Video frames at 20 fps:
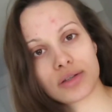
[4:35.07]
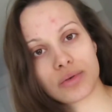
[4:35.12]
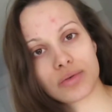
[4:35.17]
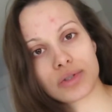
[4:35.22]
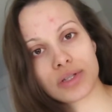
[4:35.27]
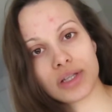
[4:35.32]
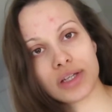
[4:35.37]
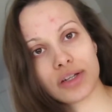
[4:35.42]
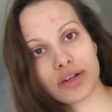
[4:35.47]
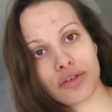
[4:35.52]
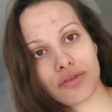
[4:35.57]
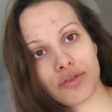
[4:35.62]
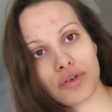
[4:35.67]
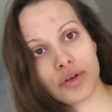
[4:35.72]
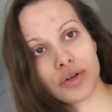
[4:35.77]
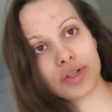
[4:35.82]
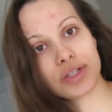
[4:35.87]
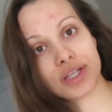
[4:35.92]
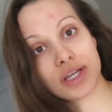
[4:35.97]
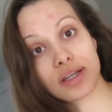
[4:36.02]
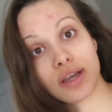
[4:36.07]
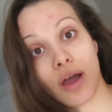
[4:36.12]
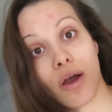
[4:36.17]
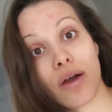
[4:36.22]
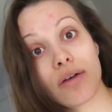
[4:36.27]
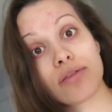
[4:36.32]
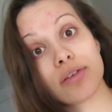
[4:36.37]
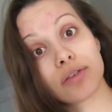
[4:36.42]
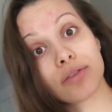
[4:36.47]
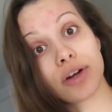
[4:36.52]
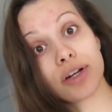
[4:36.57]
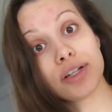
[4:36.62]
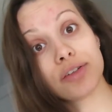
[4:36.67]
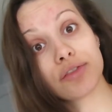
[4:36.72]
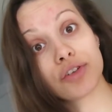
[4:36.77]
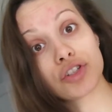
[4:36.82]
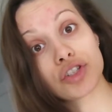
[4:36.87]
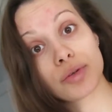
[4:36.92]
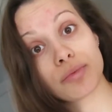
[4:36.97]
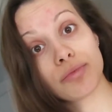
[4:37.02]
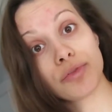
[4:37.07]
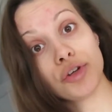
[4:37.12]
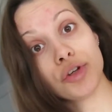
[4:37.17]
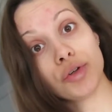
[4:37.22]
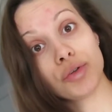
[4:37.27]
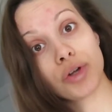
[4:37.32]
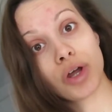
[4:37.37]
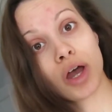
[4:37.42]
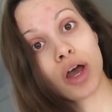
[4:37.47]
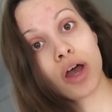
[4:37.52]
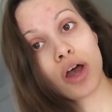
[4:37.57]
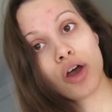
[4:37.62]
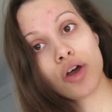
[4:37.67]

those literfuls, and now I feel ready for some food.